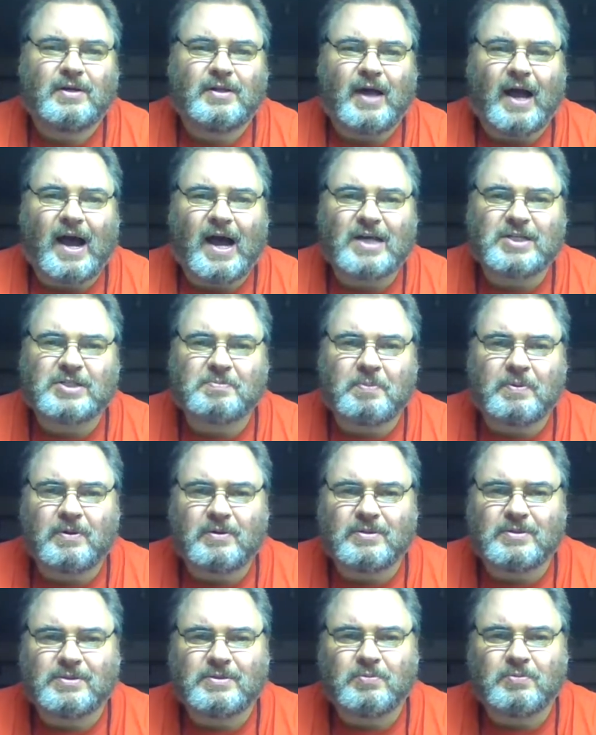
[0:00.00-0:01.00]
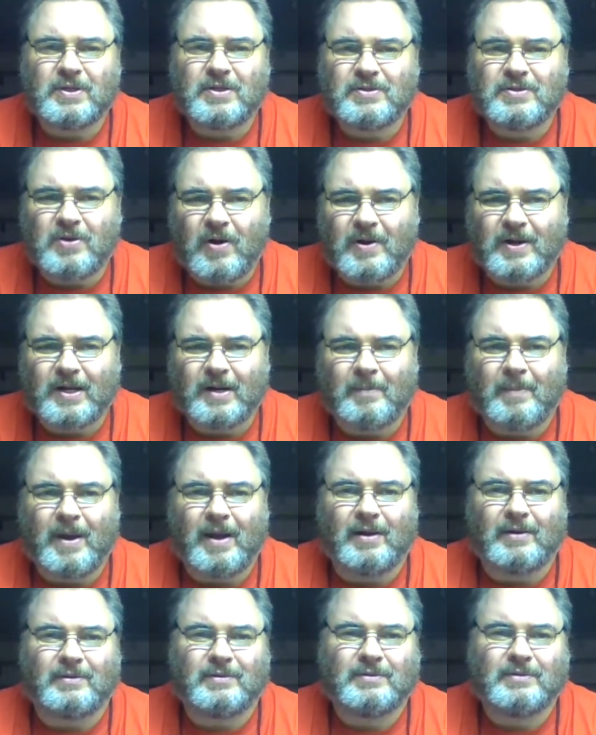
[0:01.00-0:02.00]
the hospitals. What are you talking
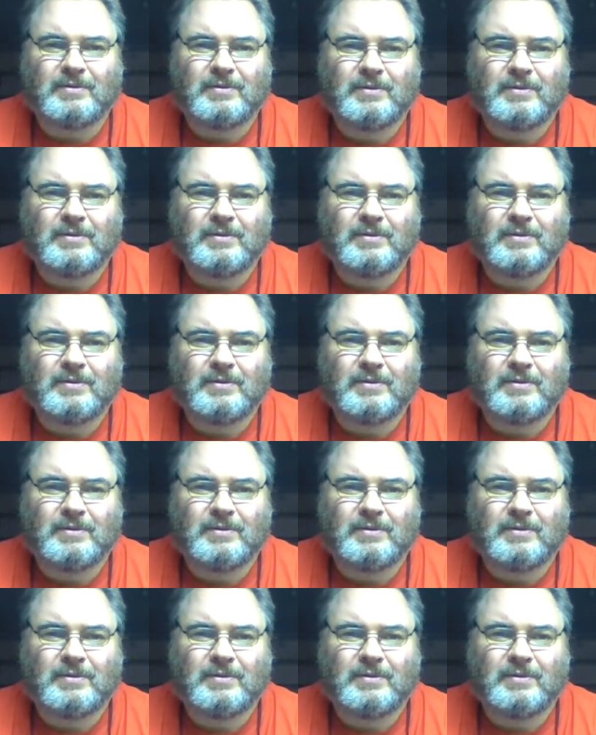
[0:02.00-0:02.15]
about?